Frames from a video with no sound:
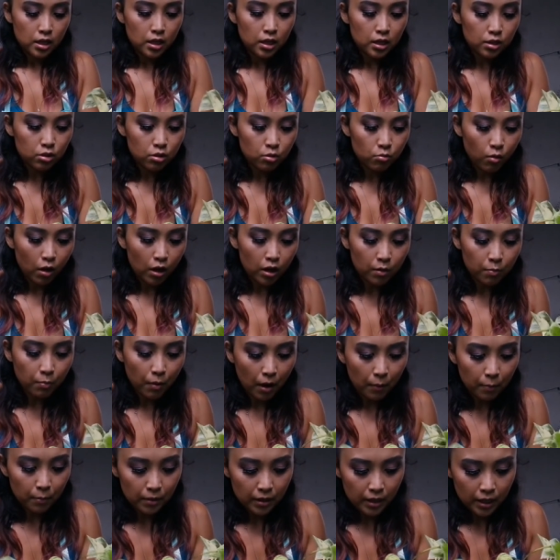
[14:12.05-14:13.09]
into water
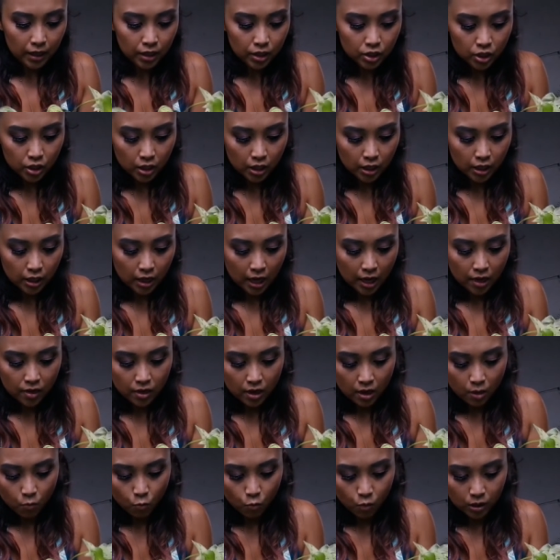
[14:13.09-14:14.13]
propagation,
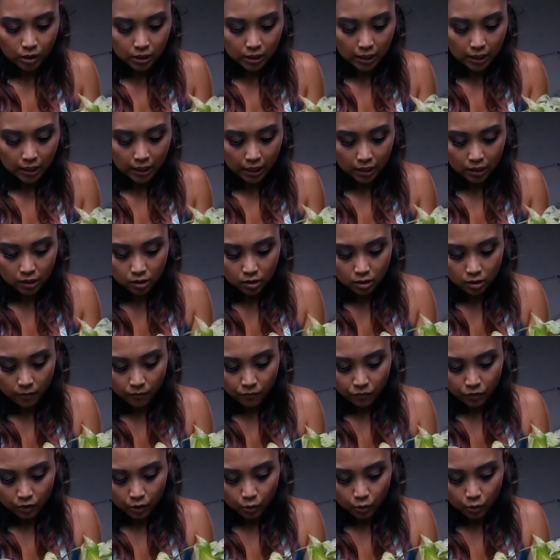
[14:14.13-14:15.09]
and then once it gets